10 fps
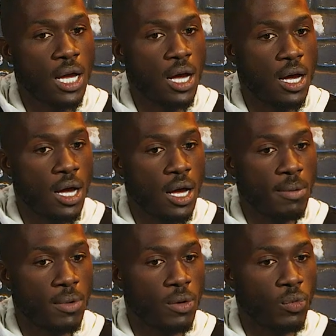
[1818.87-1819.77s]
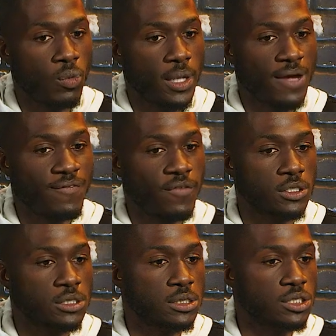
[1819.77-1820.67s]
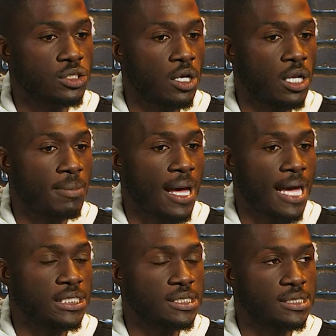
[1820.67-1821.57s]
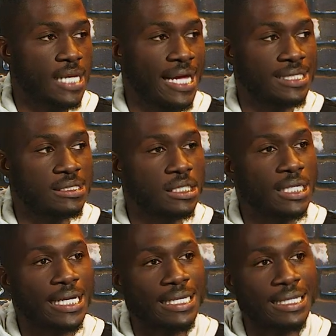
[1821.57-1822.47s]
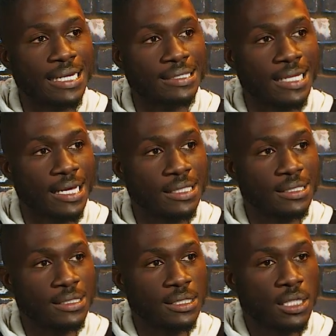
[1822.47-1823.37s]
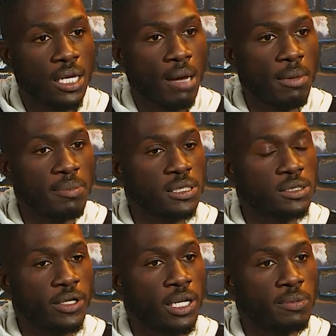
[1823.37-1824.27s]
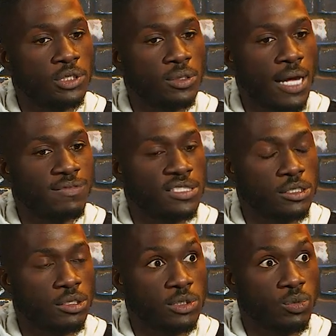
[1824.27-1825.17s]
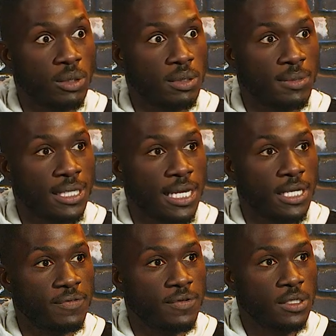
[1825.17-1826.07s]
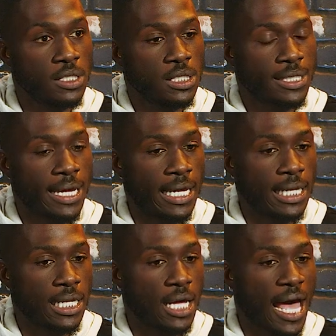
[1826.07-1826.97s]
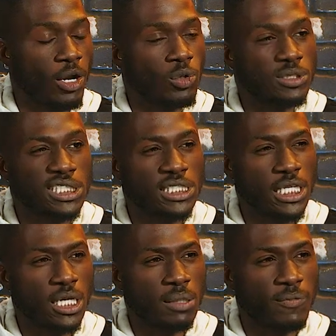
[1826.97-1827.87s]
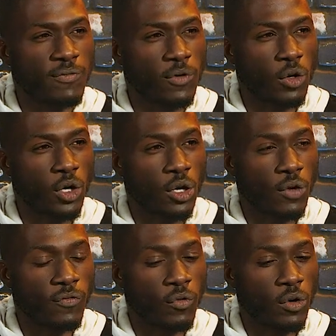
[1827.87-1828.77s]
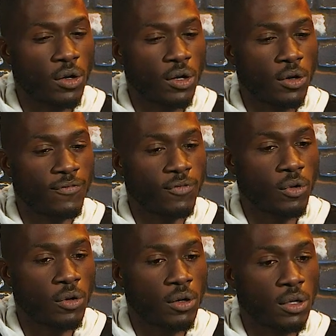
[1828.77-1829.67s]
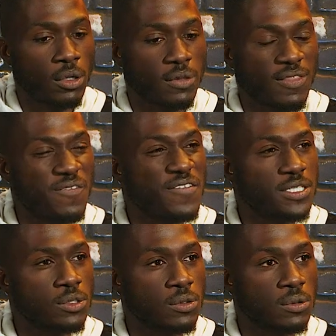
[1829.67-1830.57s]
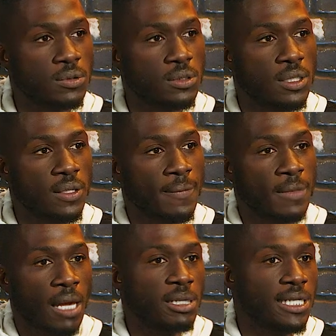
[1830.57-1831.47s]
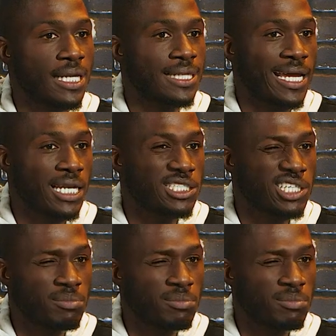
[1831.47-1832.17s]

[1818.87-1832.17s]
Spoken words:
When I first saw them, I didn't look at it like that. Oh. I'm going to be straight up with you. I've seen so much women in my life that. I don't see them for the physical. Mm-hmm. I'm looking at their energy.